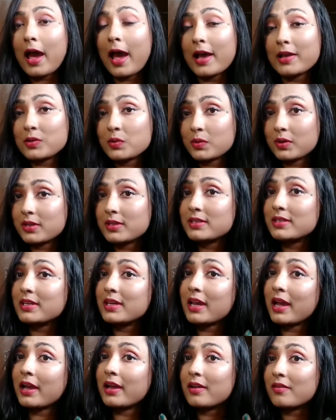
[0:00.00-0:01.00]
As you can
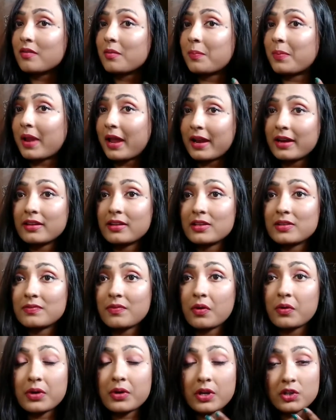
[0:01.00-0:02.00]
see, I have applied this
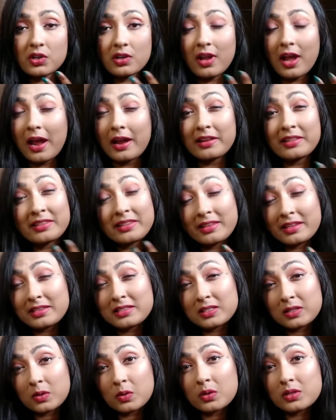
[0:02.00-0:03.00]
foundation and
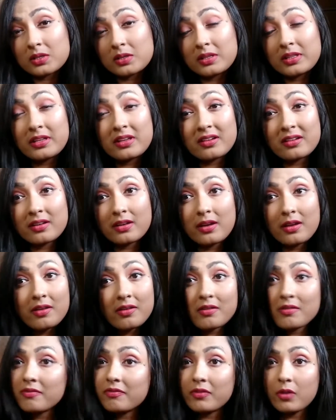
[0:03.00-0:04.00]
this looks
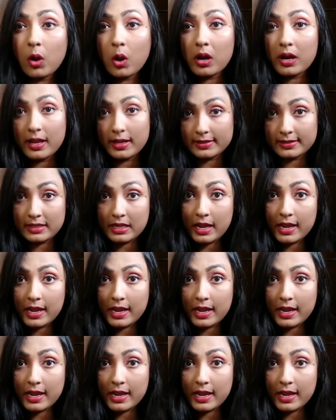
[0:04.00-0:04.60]
nearly flawless.